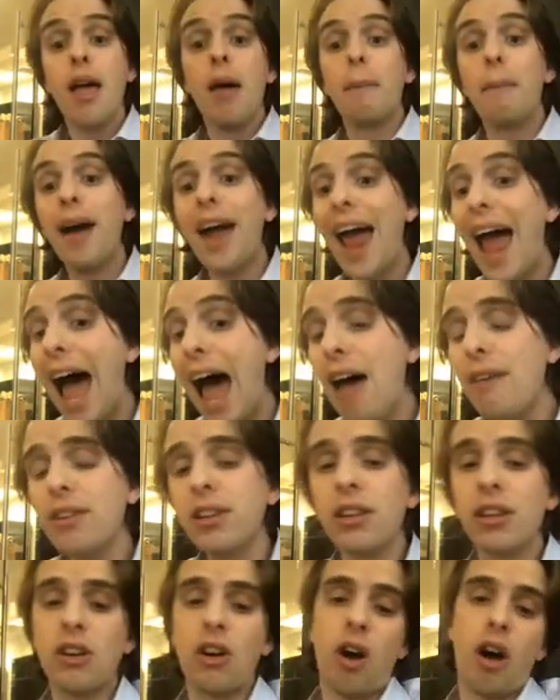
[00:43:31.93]
by having
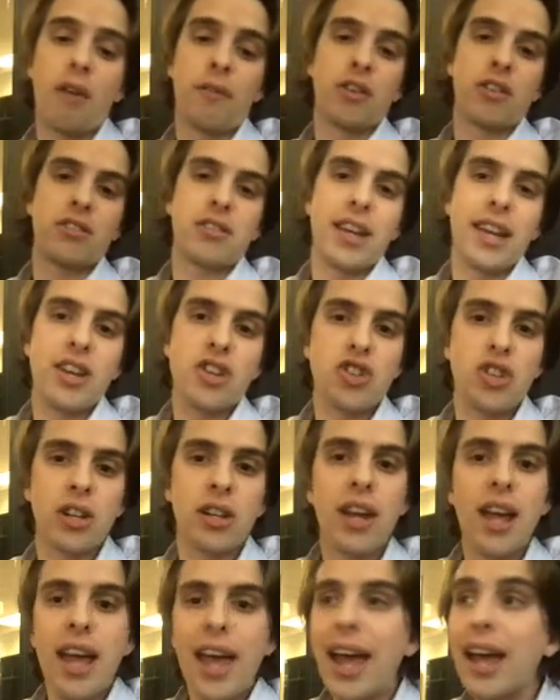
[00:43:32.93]
the
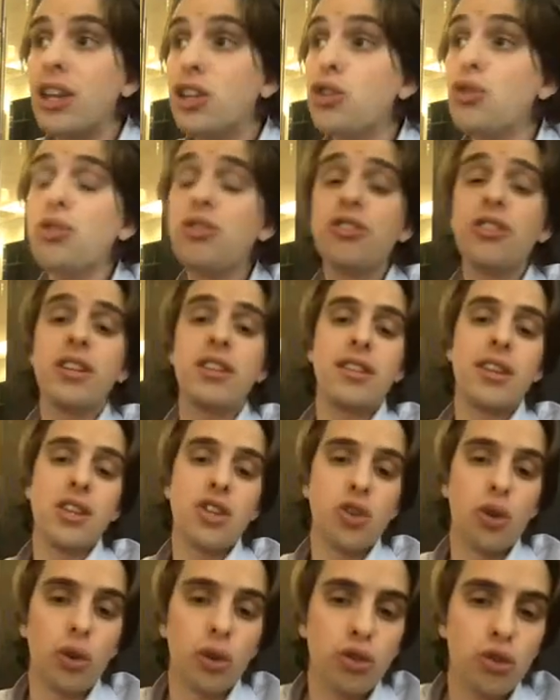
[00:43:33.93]
conversation and using
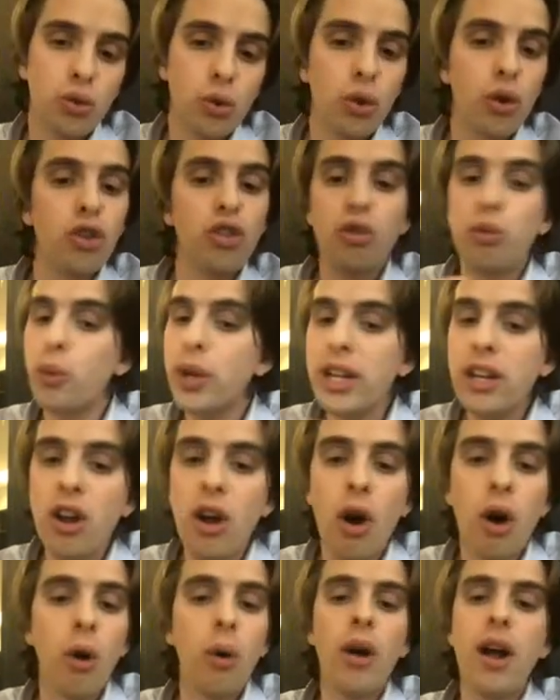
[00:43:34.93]
digital tools, we
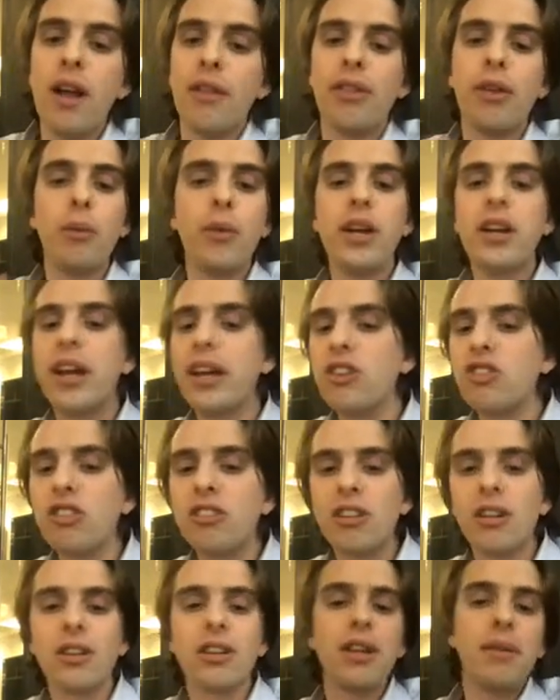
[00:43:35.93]
know that we can
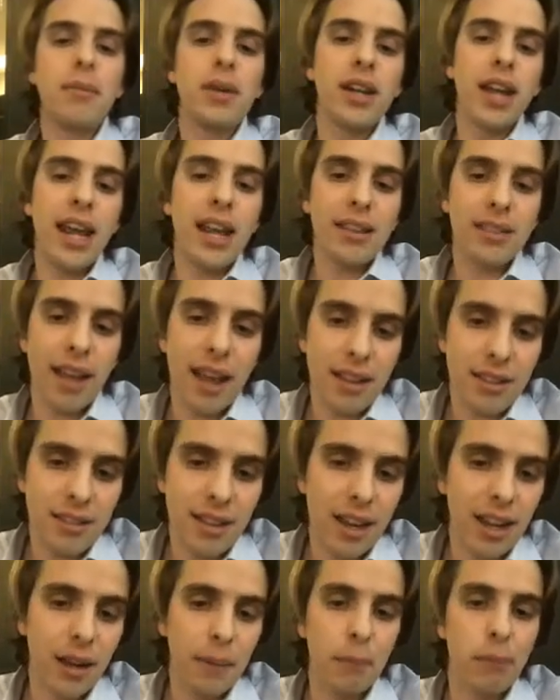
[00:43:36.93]
just eliminate that
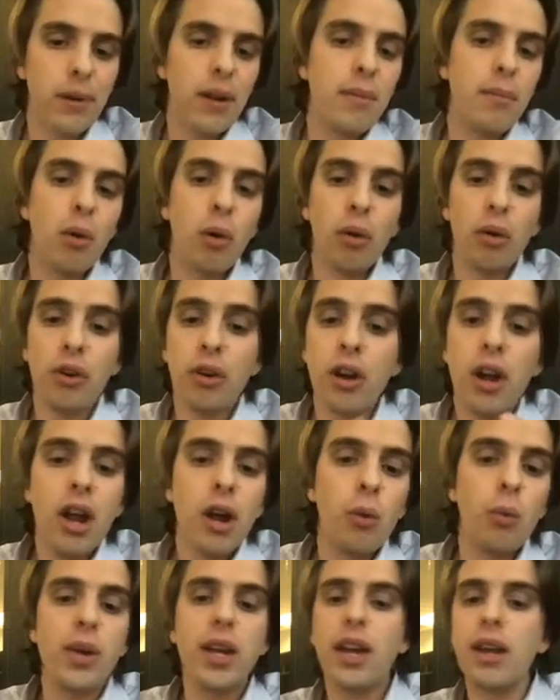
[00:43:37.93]
second premolar.
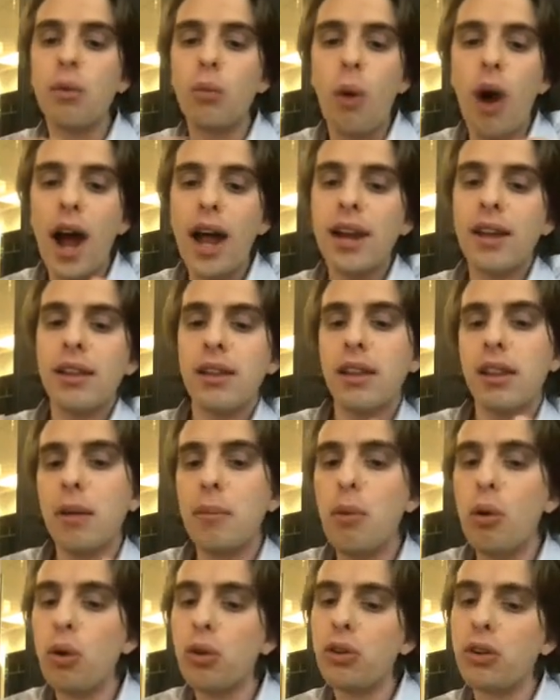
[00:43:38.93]
We can widen the
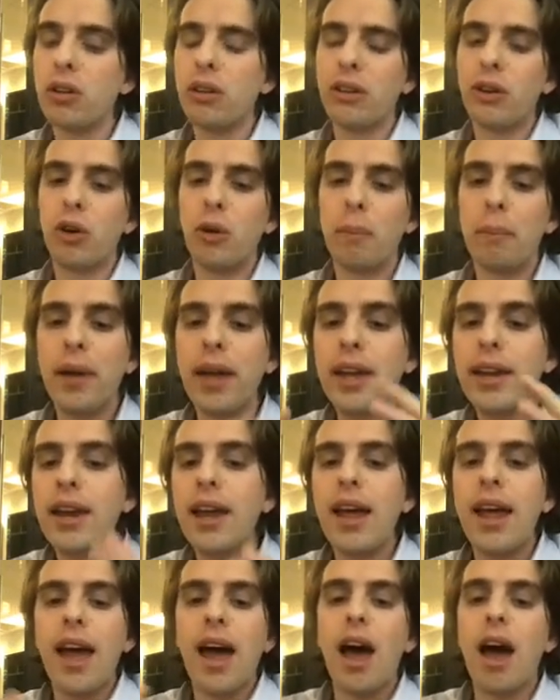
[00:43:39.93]
molar a little bit,
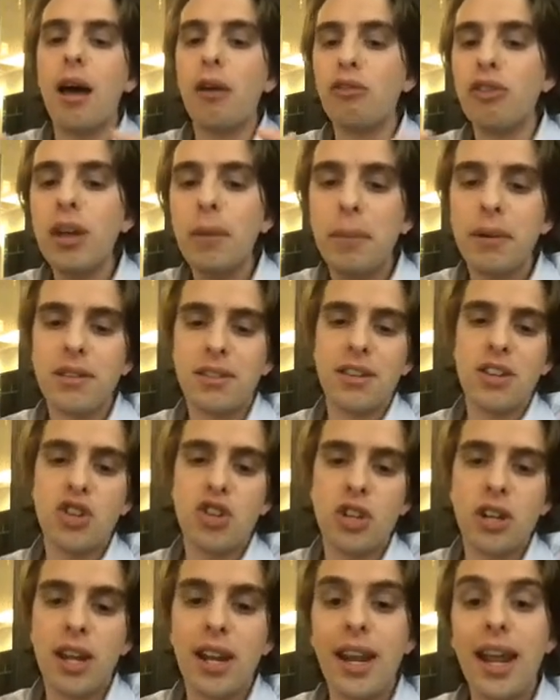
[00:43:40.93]

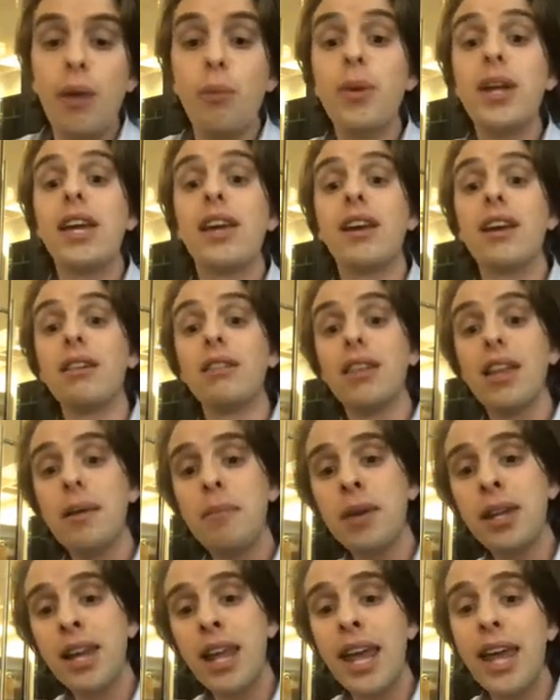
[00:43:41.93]
reposition it, and we can
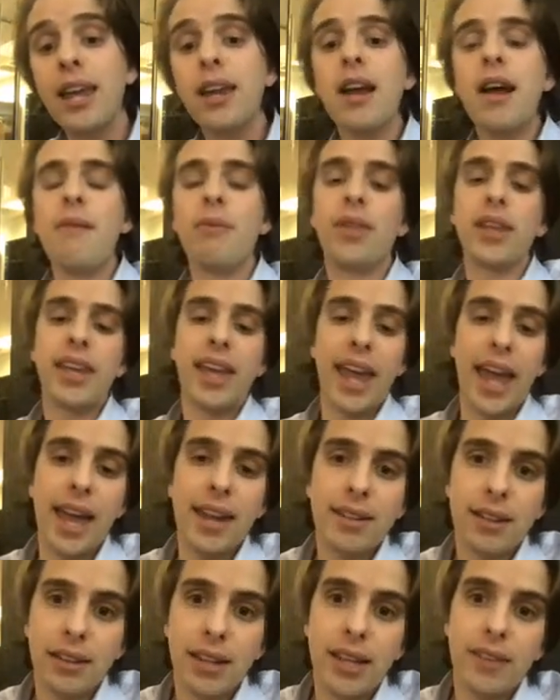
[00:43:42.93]
eliminate the
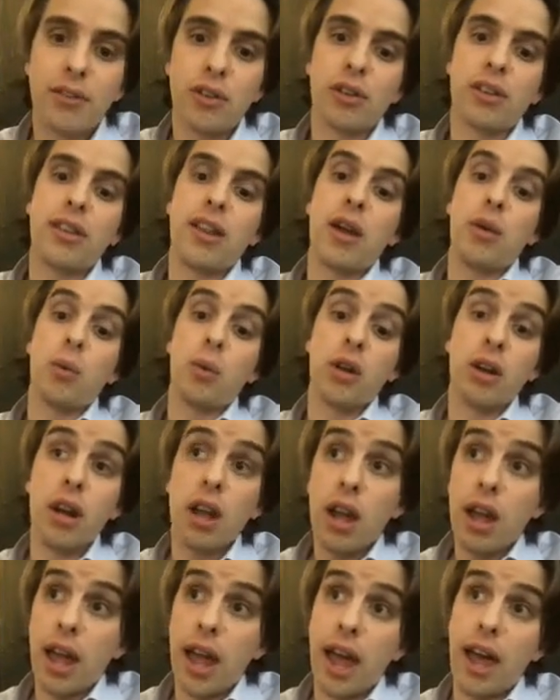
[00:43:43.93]
cantilever that would
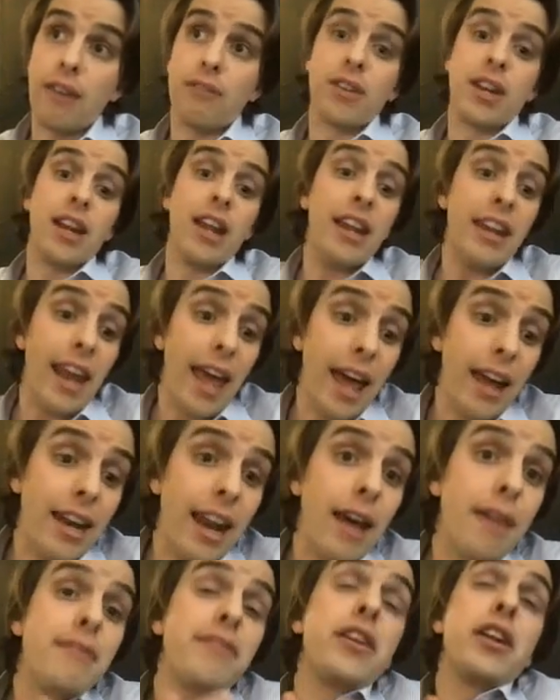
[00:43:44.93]
have
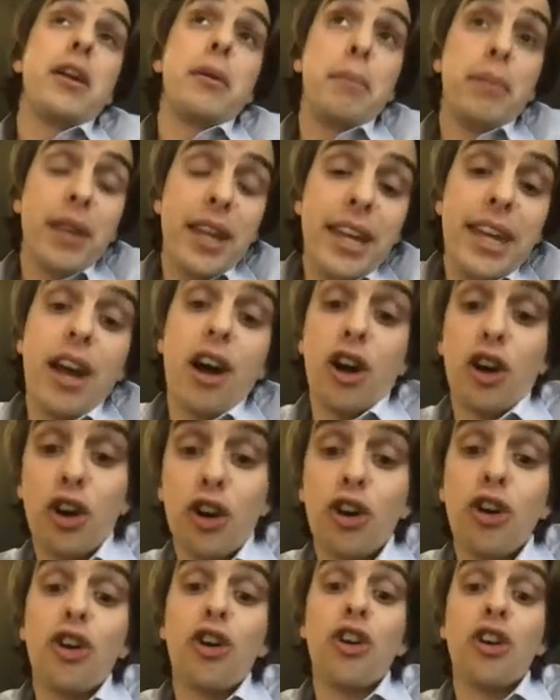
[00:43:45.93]
inevitably
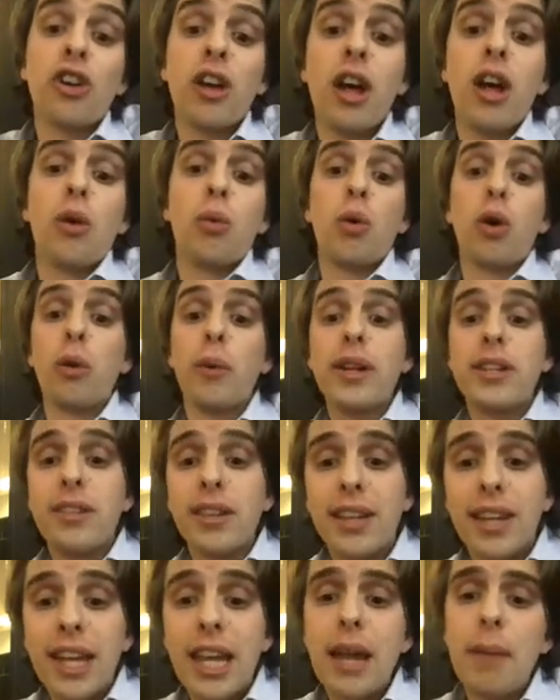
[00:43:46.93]
occurred were we to
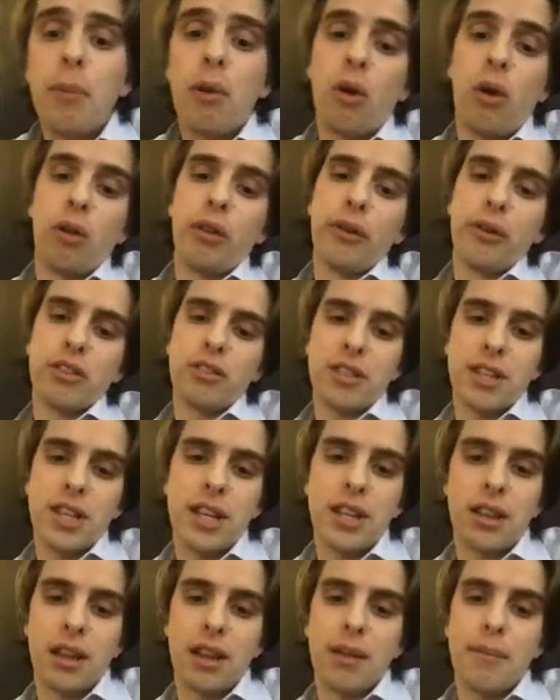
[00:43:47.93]
keep all those
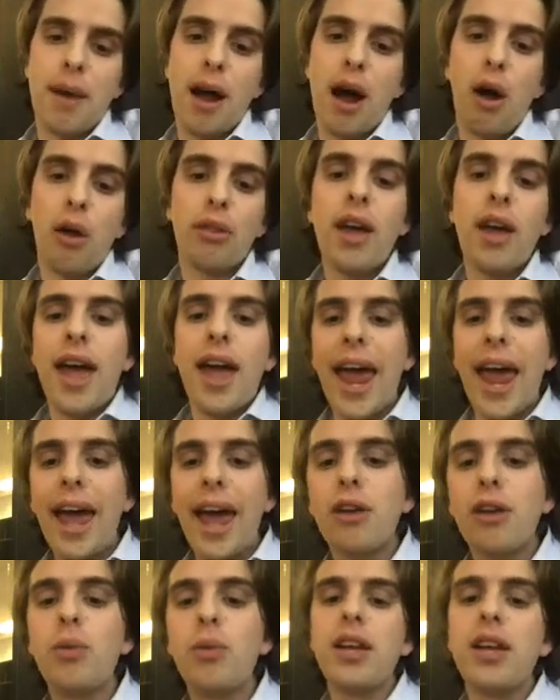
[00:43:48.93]
teeth in the mouth,
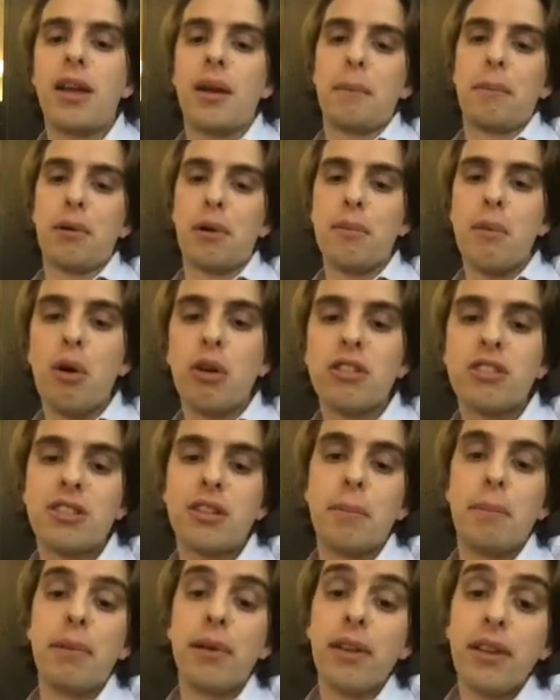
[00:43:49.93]
and we can promote
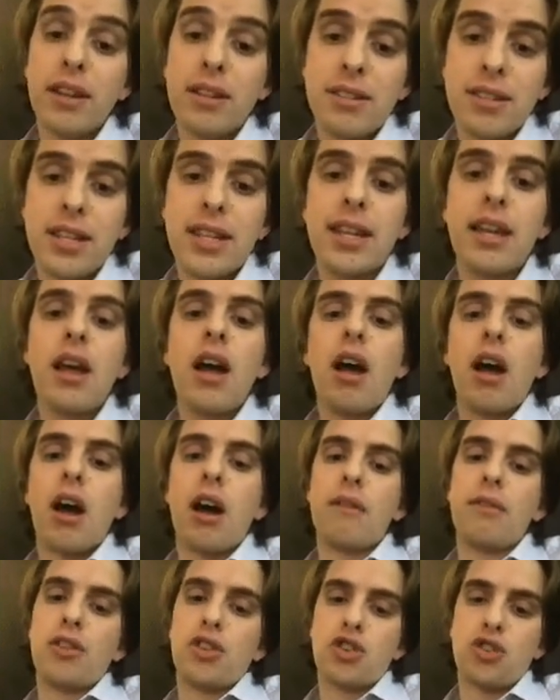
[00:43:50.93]
stability
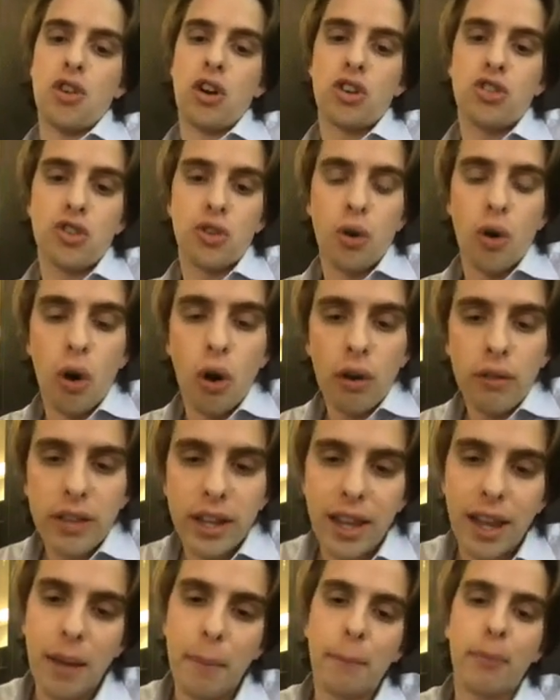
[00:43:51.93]
of the structure over
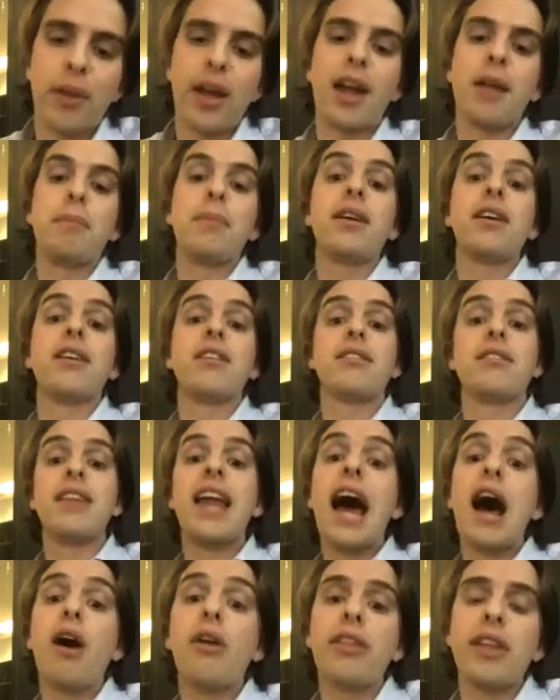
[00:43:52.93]
the implant because
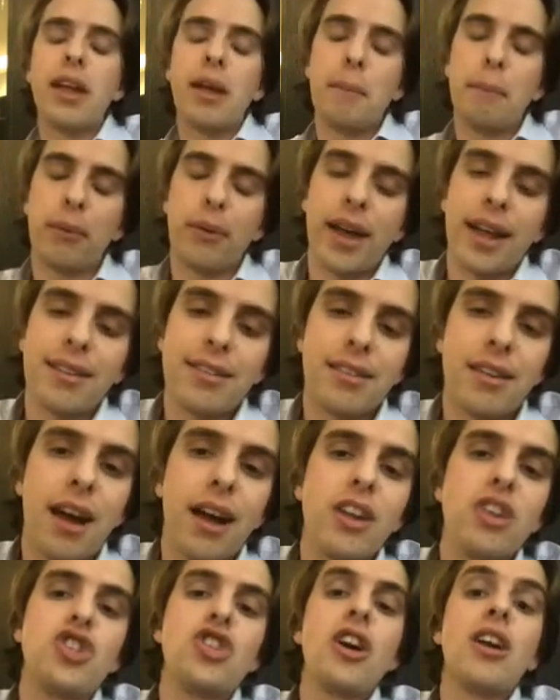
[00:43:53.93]
now the implant's
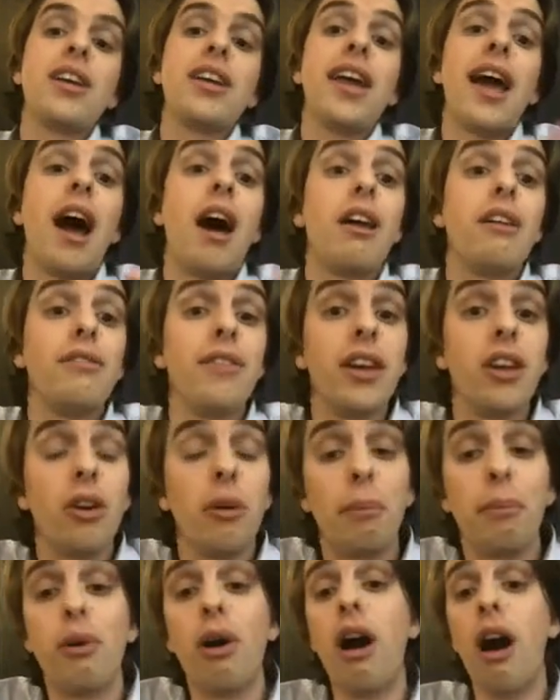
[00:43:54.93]
not jutting out of
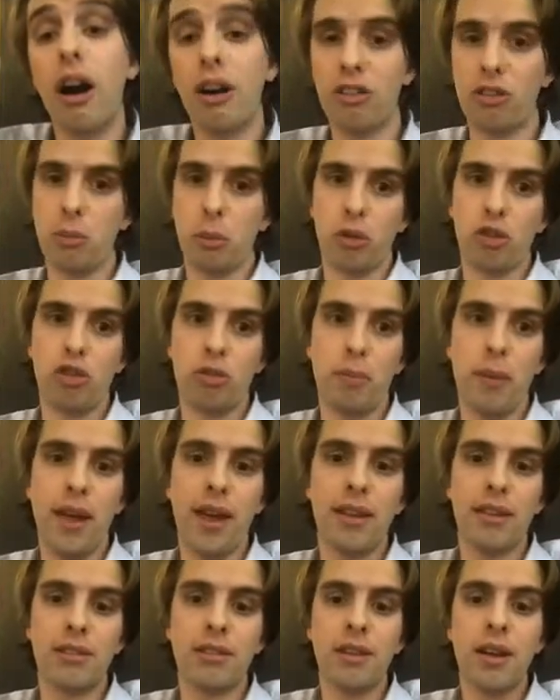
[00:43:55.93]
interproximal
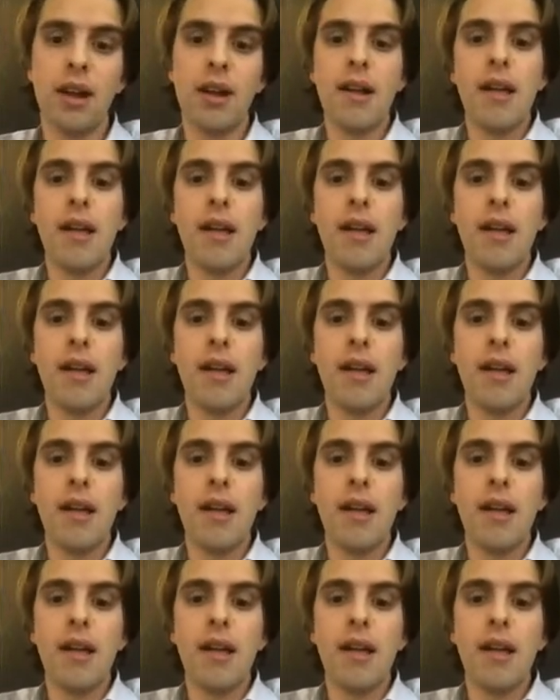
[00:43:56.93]
space.